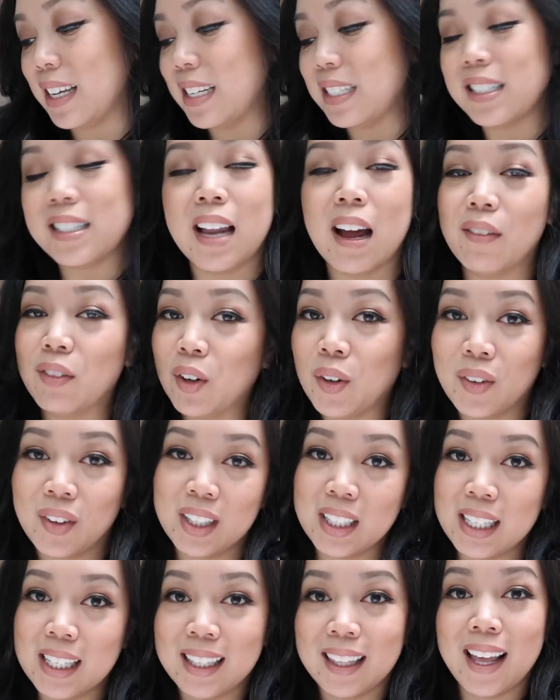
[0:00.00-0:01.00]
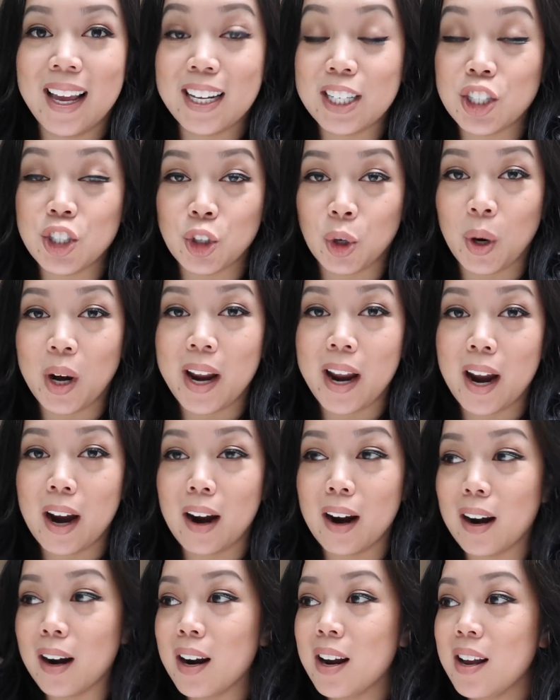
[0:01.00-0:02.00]
he's never really liked short
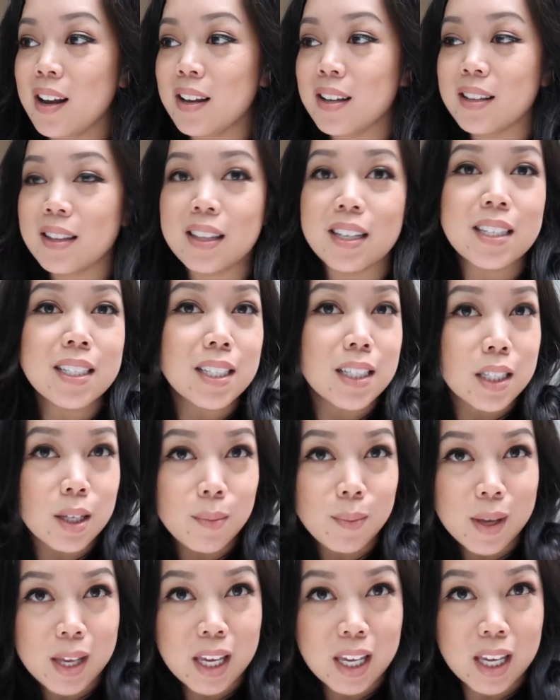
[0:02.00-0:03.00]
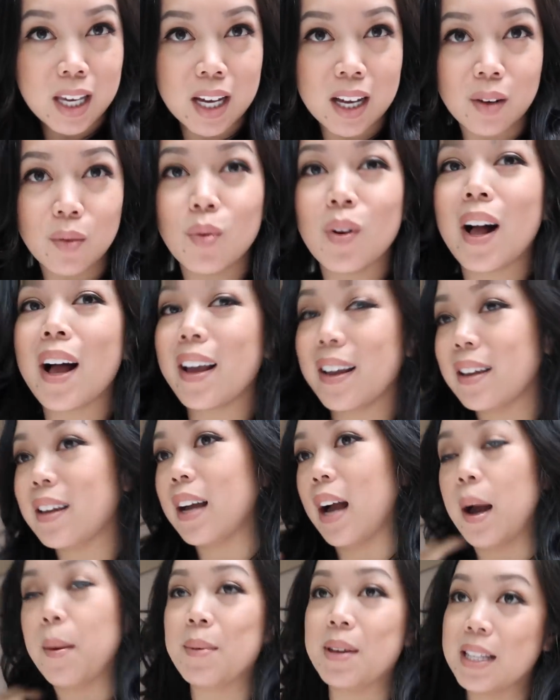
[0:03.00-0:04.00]
hair. This to me, well,
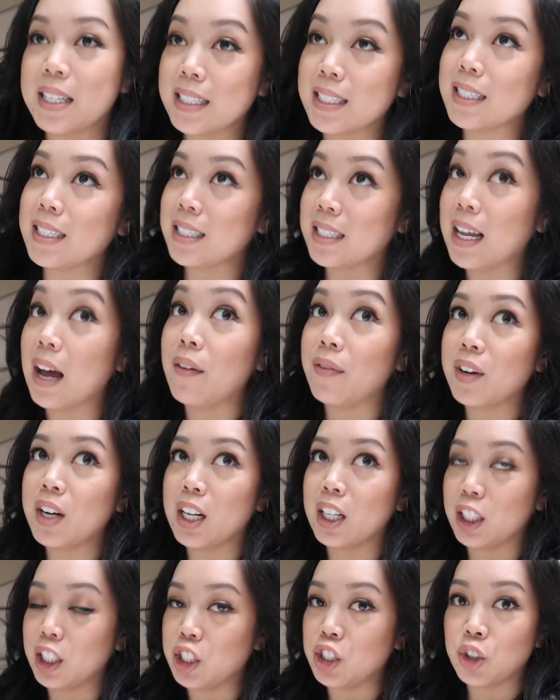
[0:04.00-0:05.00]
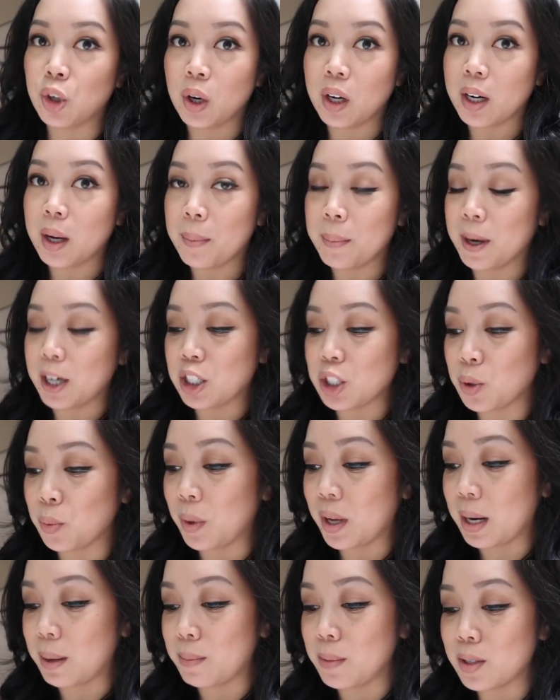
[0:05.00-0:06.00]
I mean, this is definitely short compared to
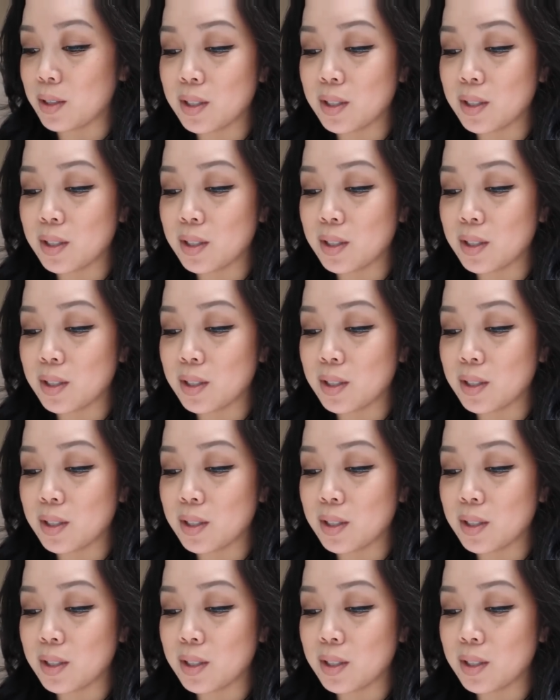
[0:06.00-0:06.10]
what I'm